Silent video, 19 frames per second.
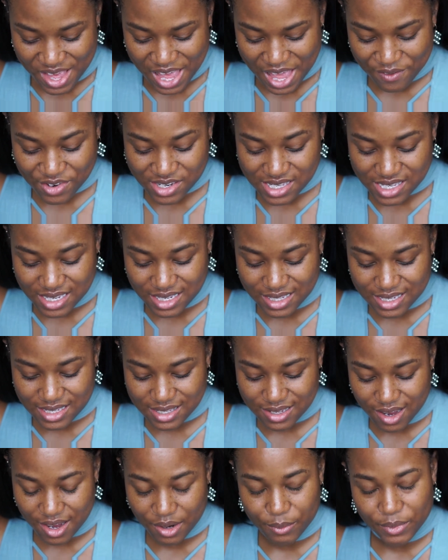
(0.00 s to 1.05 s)
If you're seeing
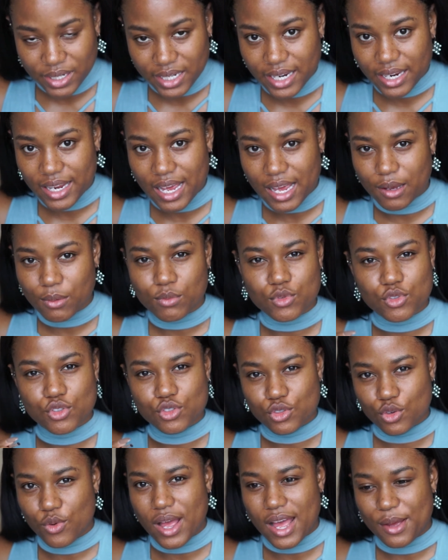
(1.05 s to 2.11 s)
this on a Monday, I'm
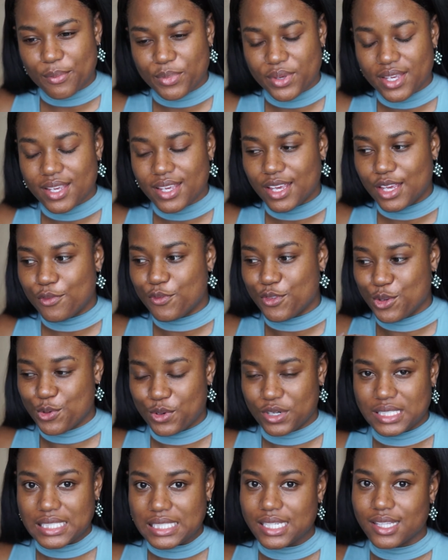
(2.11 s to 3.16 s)
so happy. If you
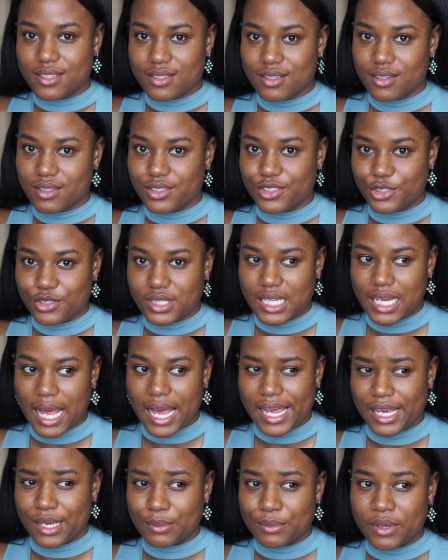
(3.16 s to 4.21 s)
are seeing this on a Tuesday, I
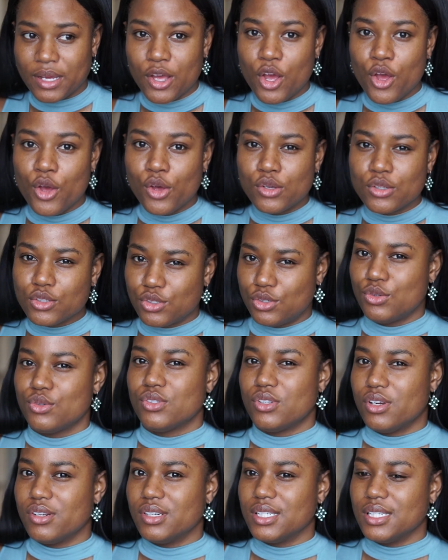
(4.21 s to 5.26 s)
am so
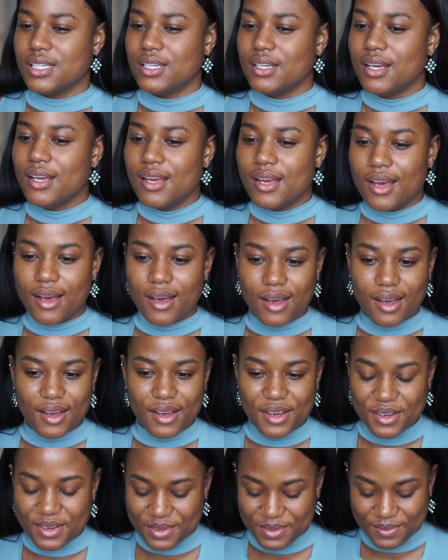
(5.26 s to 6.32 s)
sorry.
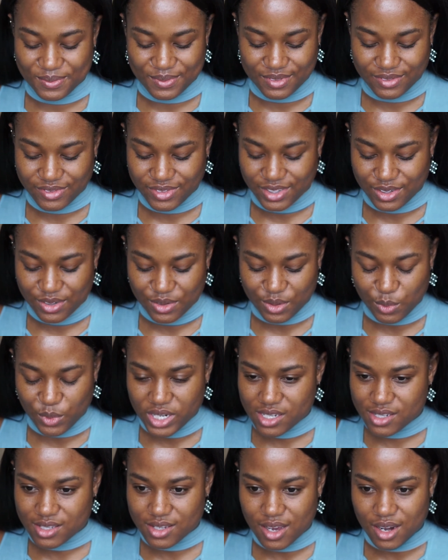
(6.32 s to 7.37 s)
You know, the week
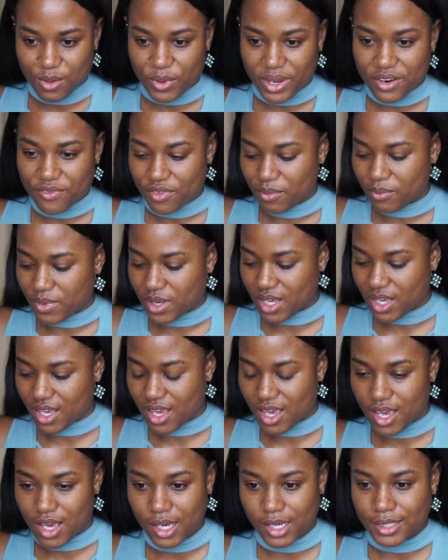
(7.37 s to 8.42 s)
just got away from me
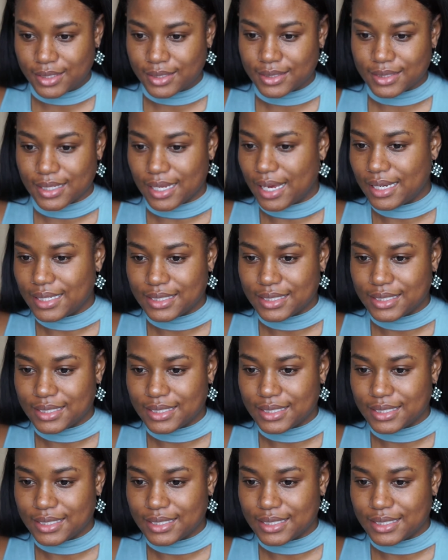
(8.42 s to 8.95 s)
and